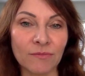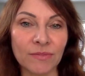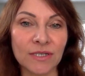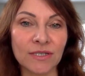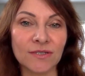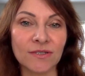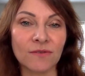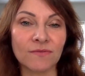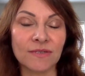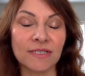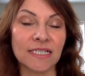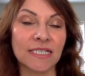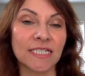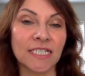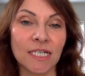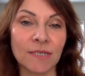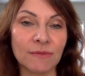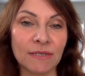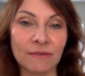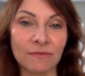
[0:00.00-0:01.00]
because obviously
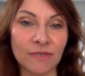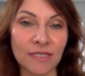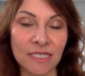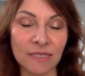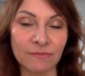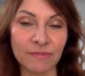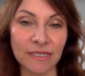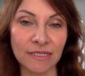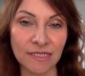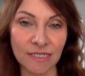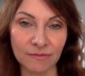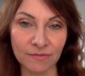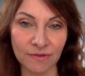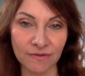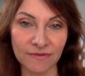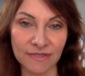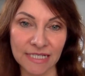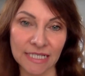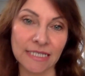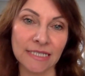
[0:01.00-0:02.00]
nobody wants a build-up of
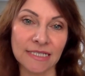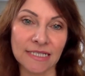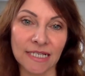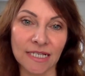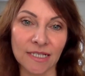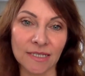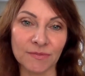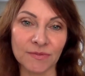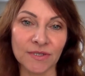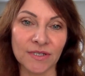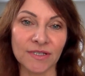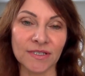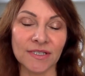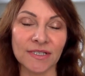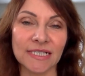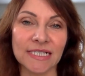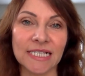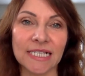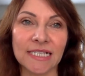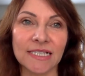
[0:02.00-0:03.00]
skin cells, because your
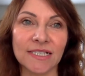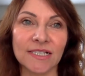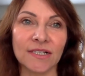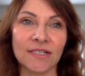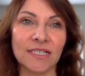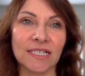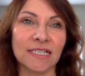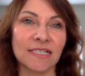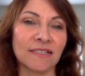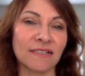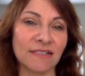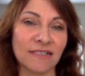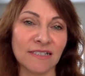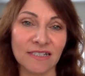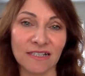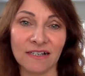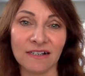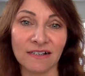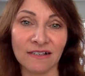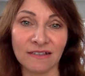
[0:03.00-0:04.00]
skin's going to look
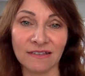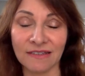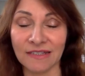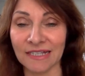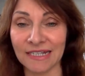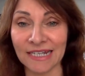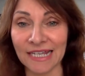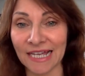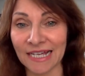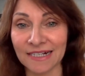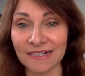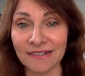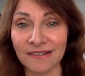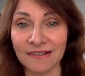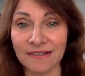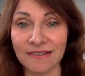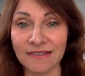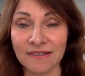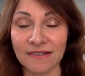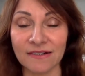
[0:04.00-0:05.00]
dull and
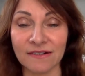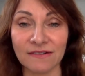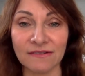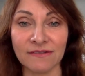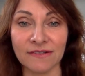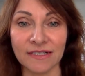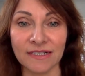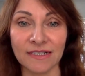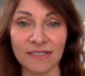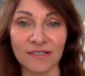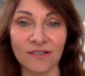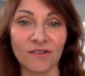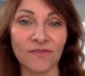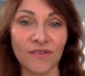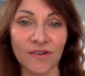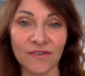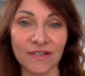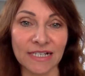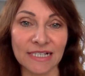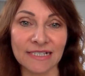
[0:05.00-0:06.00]
lackluster and not
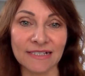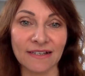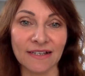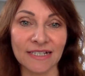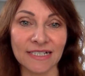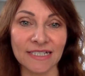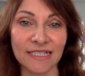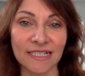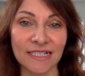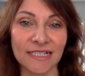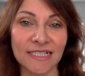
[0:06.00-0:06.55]
very exciting.